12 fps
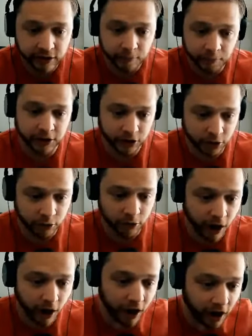but to
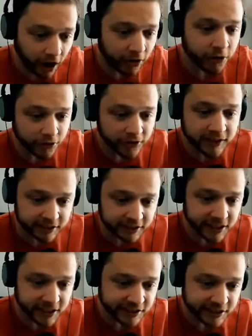uh, other things that
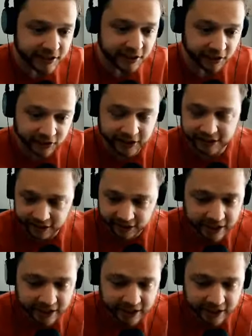they see on LinkedIn.